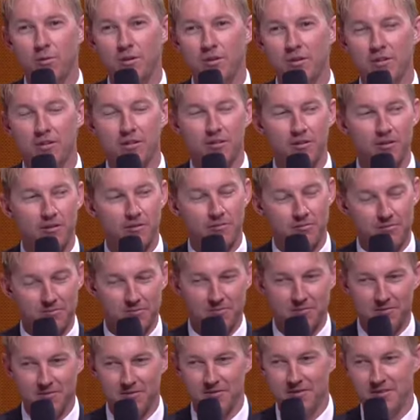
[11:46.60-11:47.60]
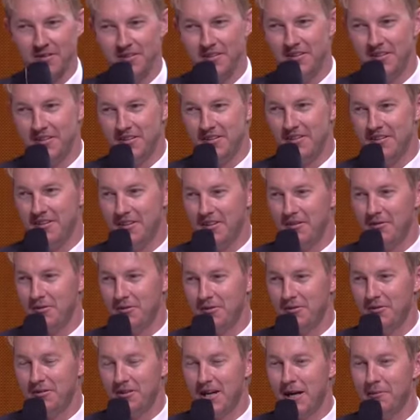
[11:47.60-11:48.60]
did a
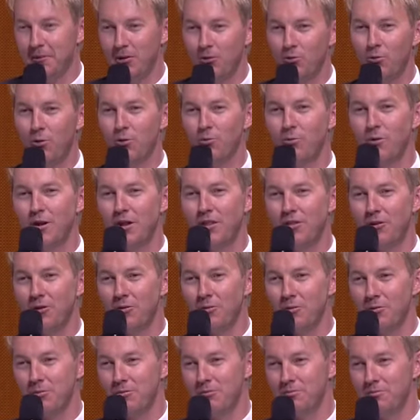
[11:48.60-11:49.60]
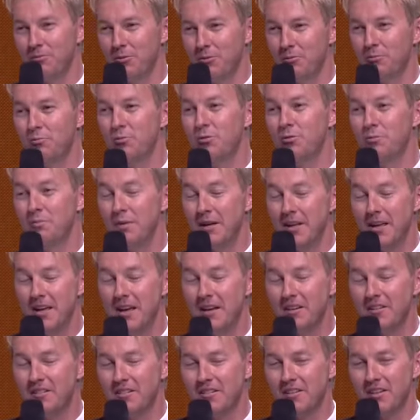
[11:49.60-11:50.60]
couple of what we thought would be
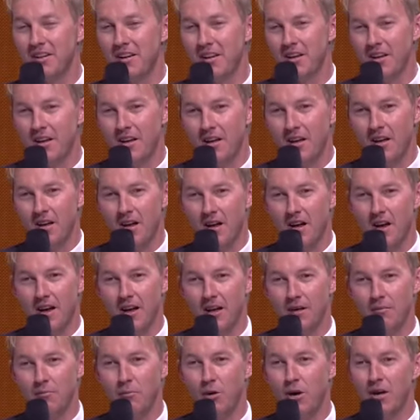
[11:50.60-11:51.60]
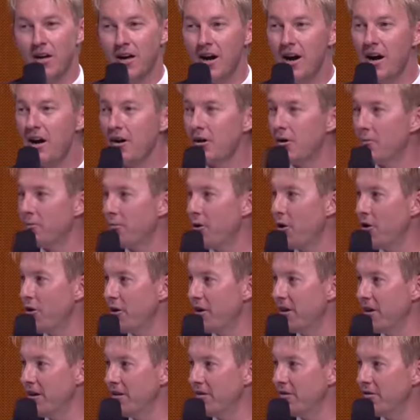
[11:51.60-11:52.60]
hits, and my car got
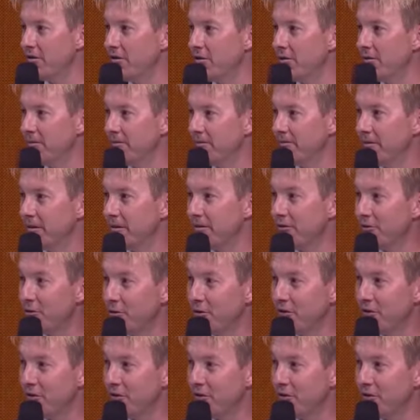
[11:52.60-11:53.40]
broken into. It's a true